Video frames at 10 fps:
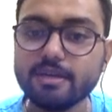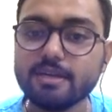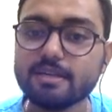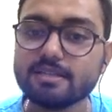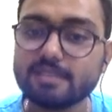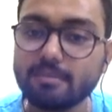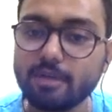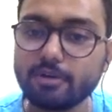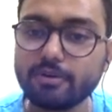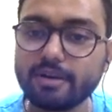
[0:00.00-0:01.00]

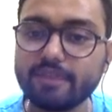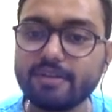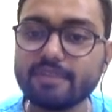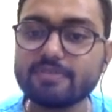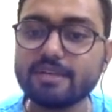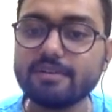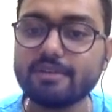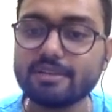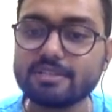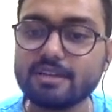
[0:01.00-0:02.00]
Similar to derivatives in
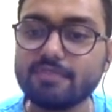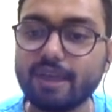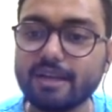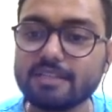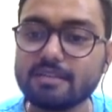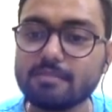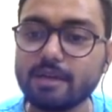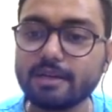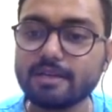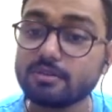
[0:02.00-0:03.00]
traditional financial
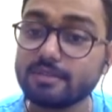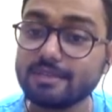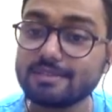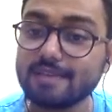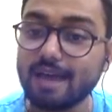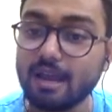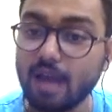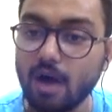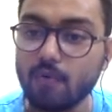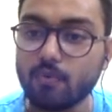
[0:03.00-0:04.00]
markets, synths
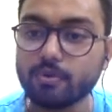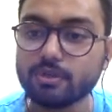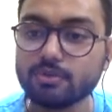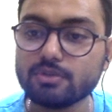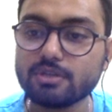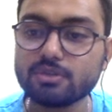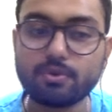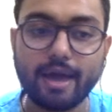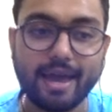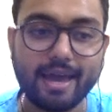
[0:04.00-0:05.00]
allow users
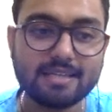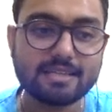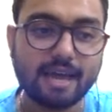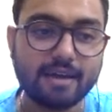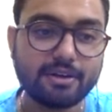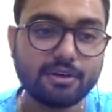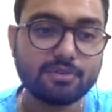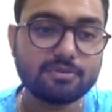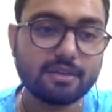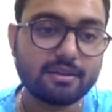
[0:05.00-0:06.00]
to hedge and
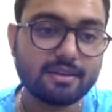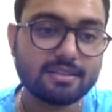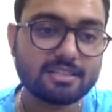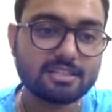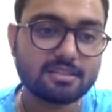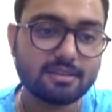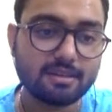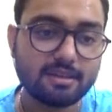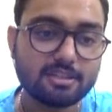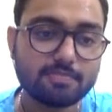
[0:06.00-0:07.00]
reduce their risks,
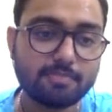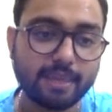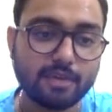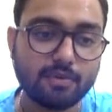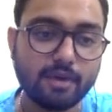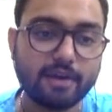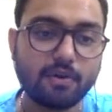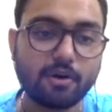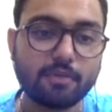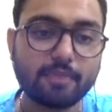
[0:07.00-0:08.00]
speculate
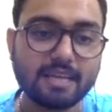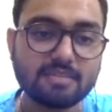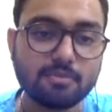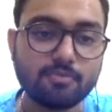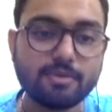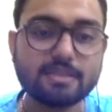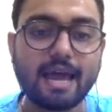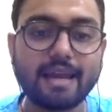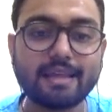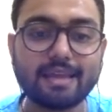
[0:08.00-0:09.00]
on price movements,
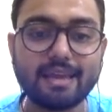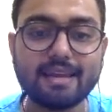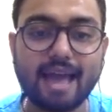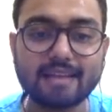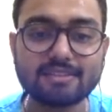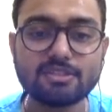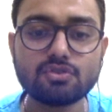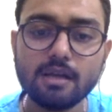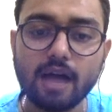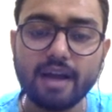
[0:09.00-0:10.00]
and gain access
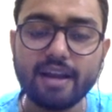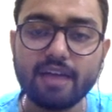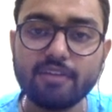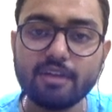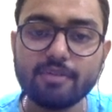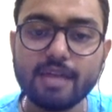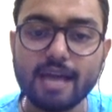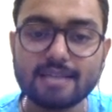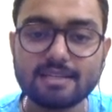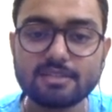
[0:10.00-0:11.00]
to unavailable
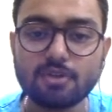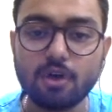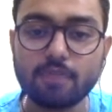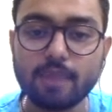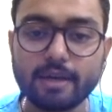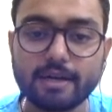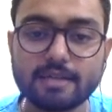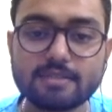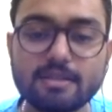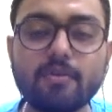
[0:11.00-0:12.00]
assets or
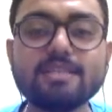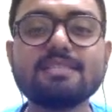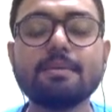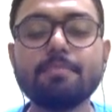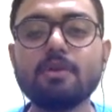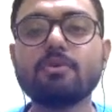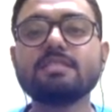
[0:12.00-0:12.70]
markets. Now in simple words,